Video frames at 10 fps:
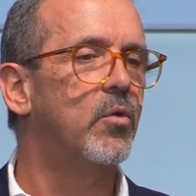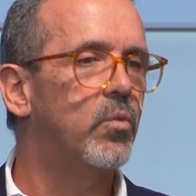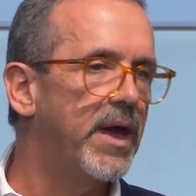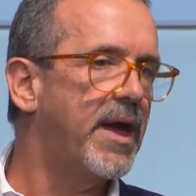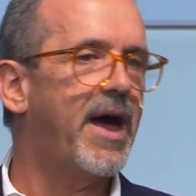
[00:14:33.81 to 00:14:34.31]

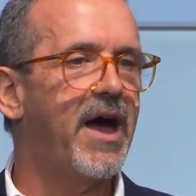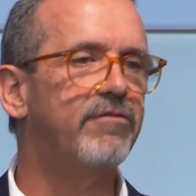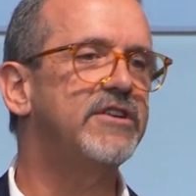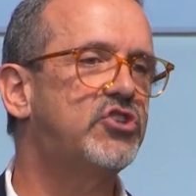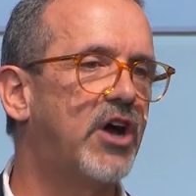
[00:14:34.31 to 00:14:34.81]
we
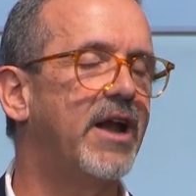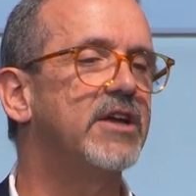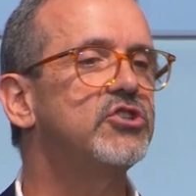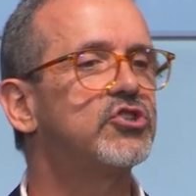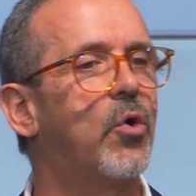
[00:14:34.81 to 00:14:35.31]
have a
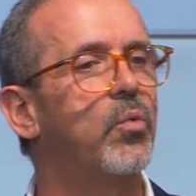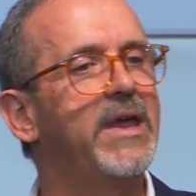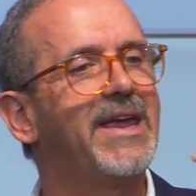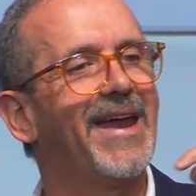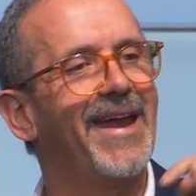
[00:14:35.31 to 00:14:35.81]
challenge, so
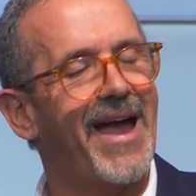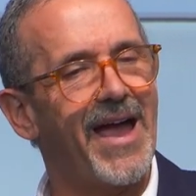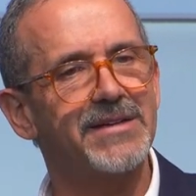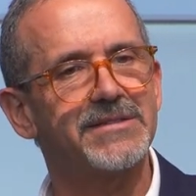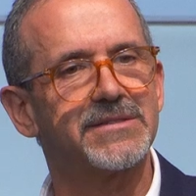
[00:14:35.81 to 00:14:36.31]
we can
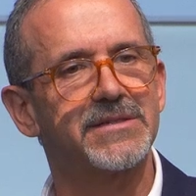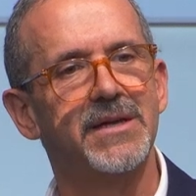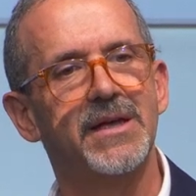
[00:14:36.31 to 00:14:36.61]
act